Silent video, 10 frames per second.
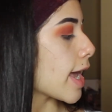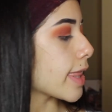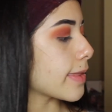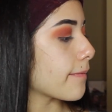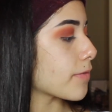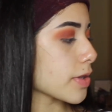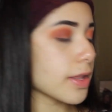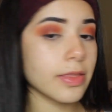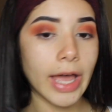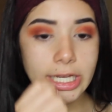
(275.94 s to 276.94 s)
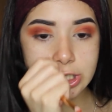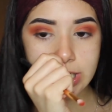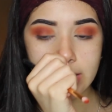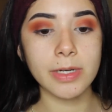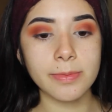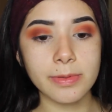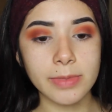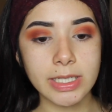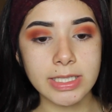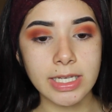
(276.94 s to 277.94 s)
And then for the last shade, I'm going to be
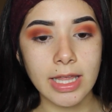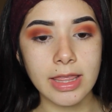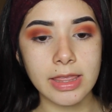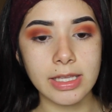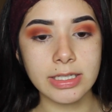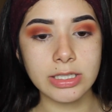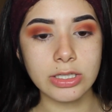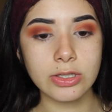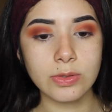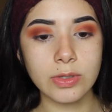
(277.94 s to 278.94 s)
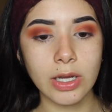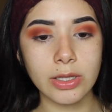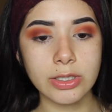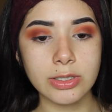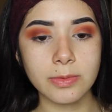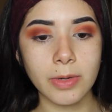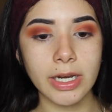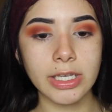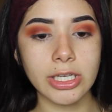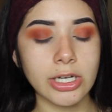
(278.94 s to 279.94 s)
mixing these two colors
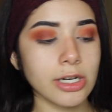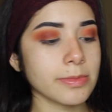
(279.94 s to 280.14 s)
right here.